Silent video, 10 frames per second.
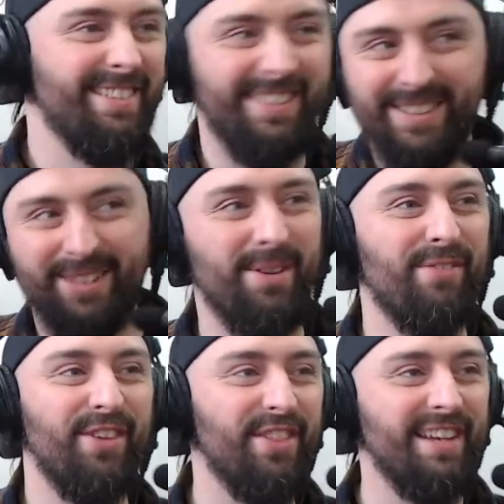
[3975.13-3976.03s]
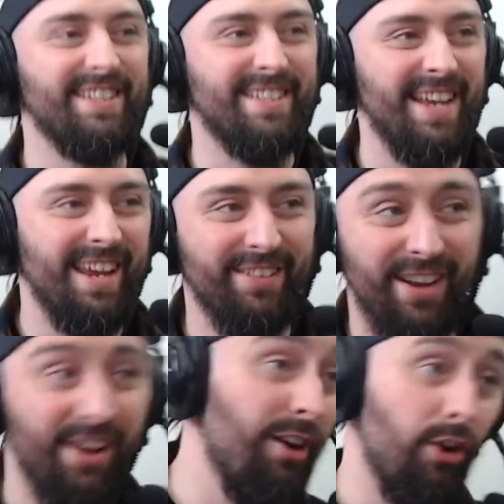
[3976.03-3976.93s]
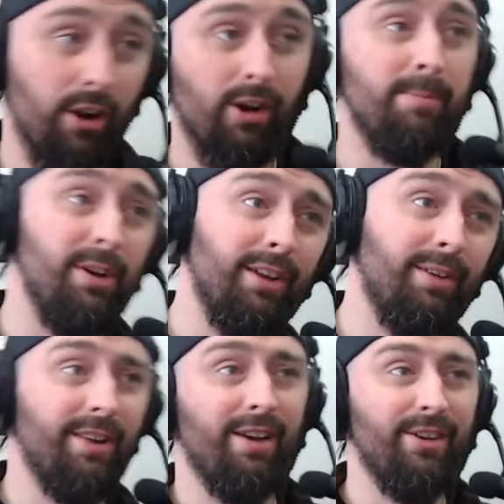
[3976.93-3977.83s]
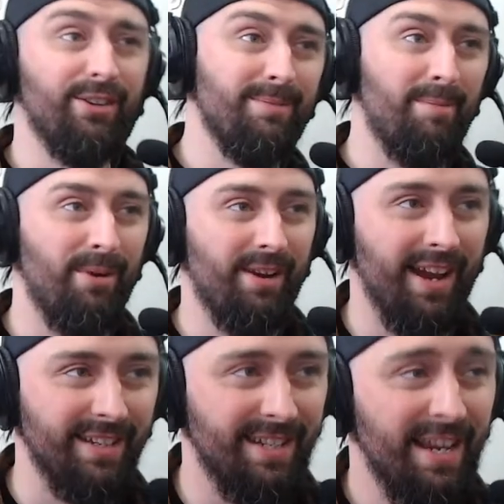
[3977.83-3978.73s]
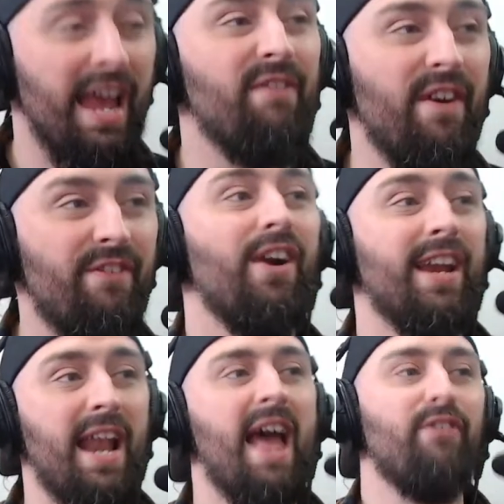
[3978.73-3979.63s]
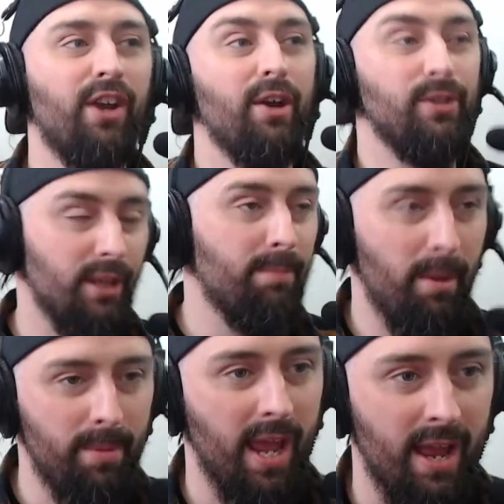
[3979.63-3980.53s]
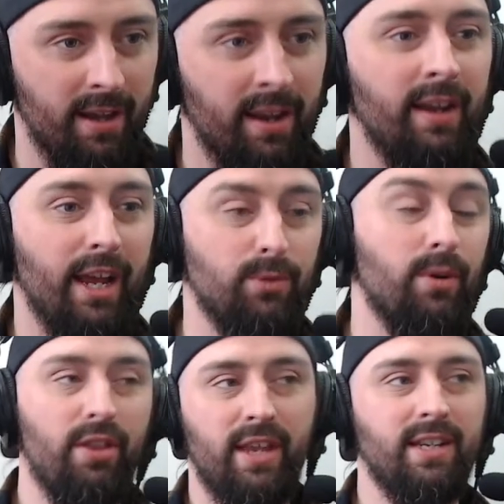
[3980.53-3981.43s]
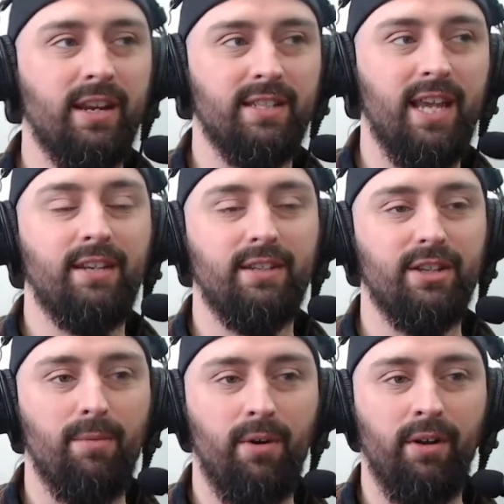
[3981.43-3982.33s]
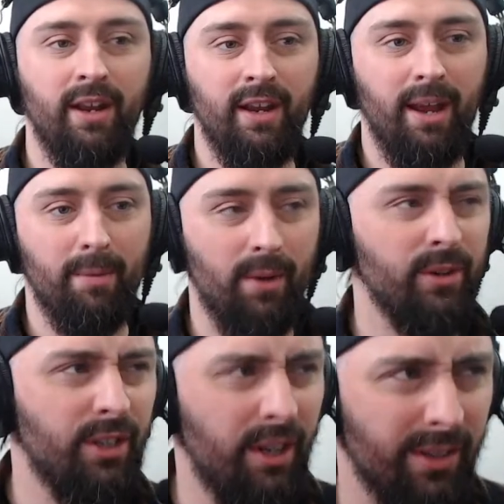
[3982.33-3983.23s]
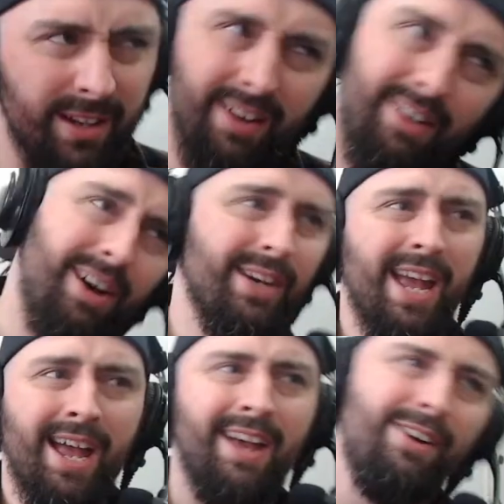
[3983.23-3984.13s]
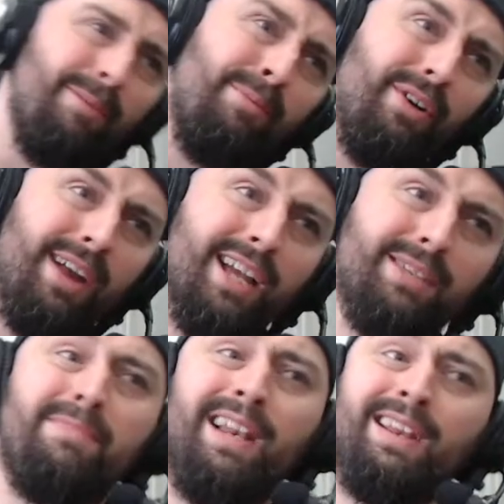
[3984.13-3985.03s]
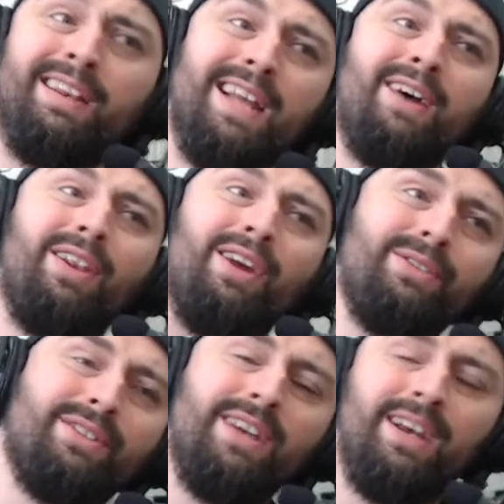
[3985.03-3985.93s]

This would be a fun thing to say. You're like, oh, I've got 1 million downloads on my podcast. If ever I can ever go to the pub again, it's one of the things I can say to someone. They'll be like, what'd you do? It's like, oh, yeah, I got a podcast, 1 million downloads.